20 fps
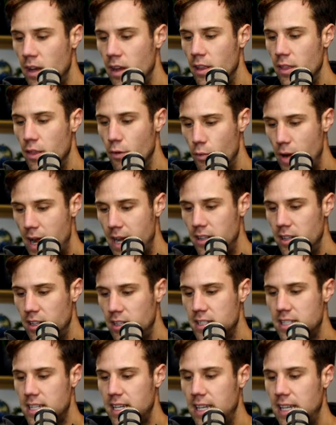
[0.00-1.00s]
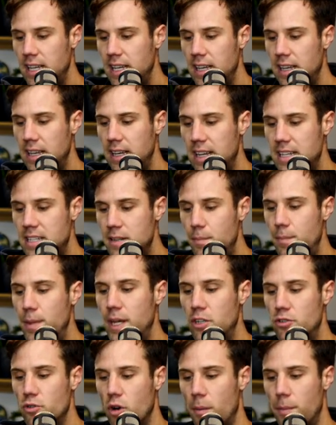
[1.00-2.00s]
The red you can see here is a
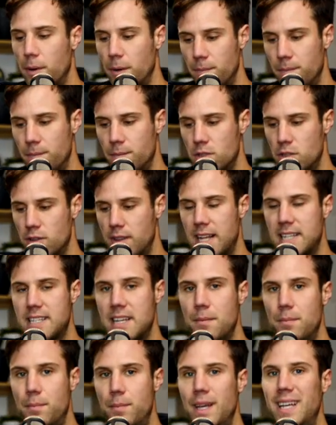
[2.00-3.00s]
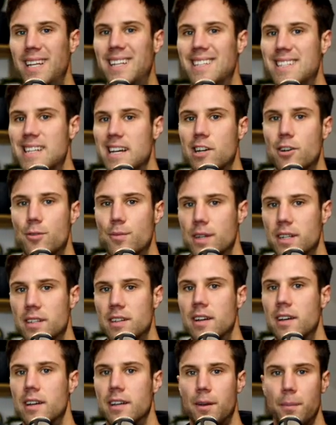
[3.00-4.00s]
big drop. So that's a big decrement
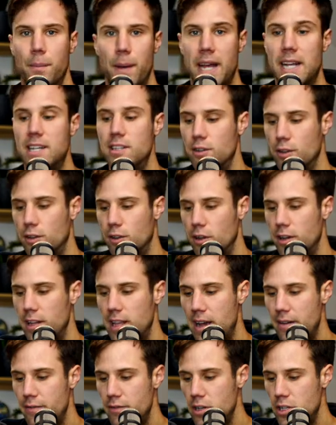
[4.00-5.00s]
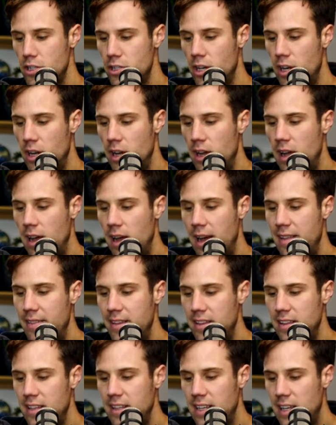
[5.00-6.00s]
compared to your 30-day average. And
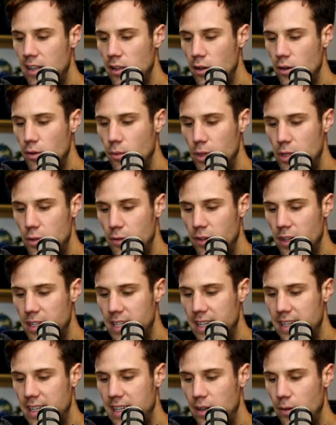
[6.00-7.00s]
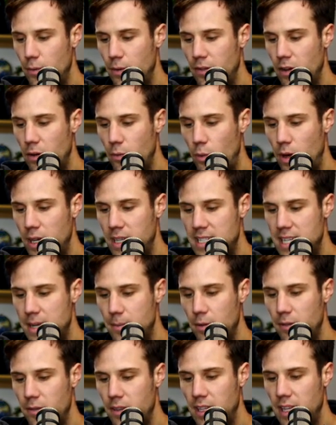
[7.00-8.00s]
then the yellow, which we've got down here, we've got one
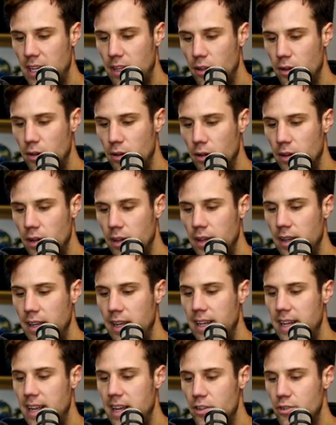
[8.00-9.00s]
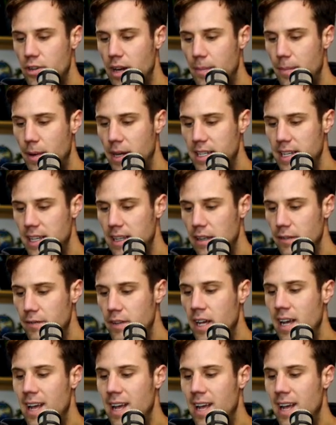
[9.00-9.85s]
example of the yellow in our trap bar deadlift.